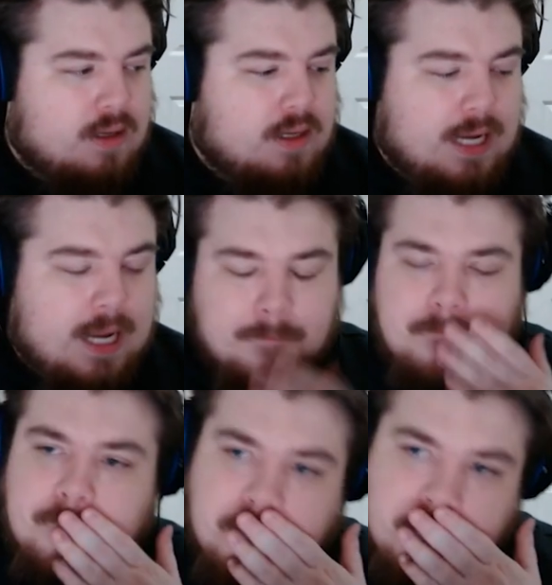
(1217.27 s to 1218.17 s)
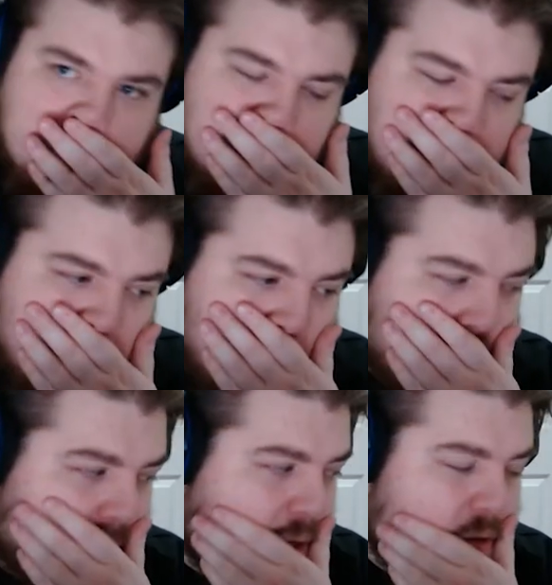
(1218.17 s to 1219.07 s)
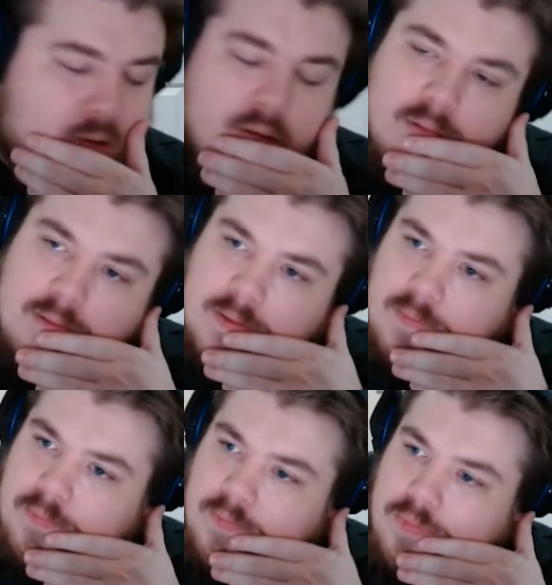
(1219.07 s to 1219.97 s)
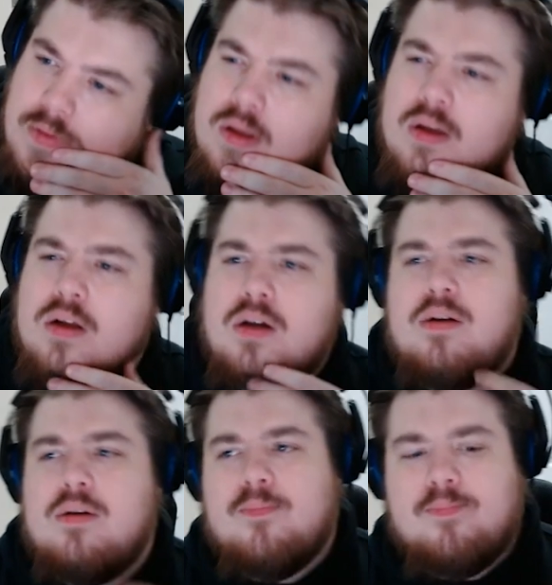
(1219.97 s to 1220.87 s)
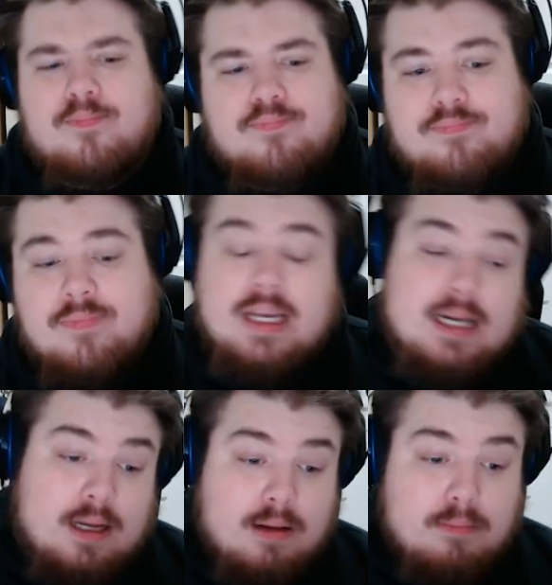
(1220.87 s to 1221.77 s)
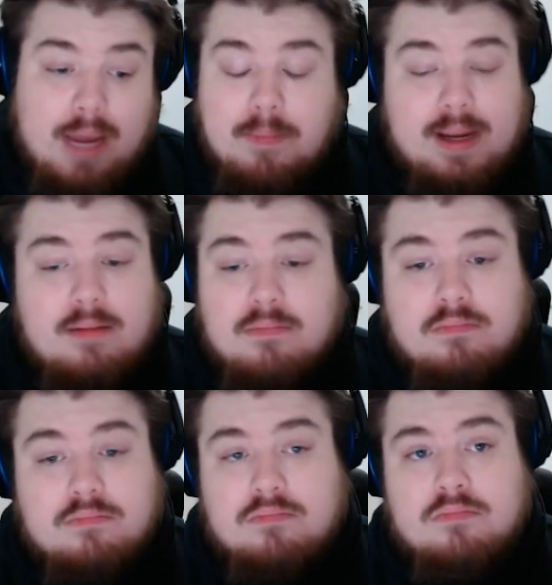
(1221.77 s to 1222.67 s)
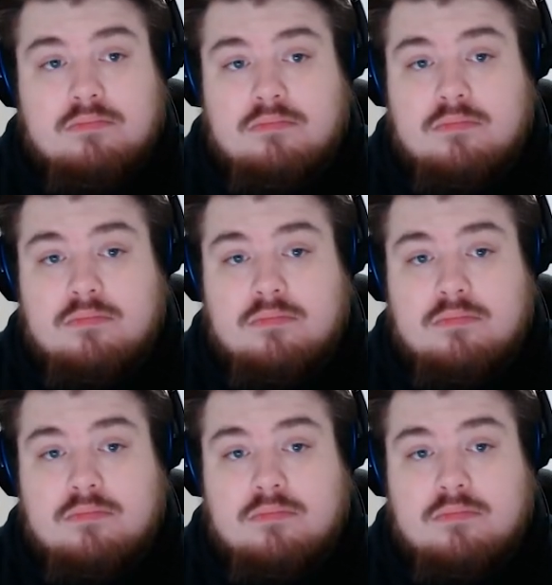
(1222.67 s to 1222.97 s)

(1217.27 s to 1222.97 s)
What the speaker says: I guess that maybe it's a good way for people to get into that sort of game if they want to play the combat.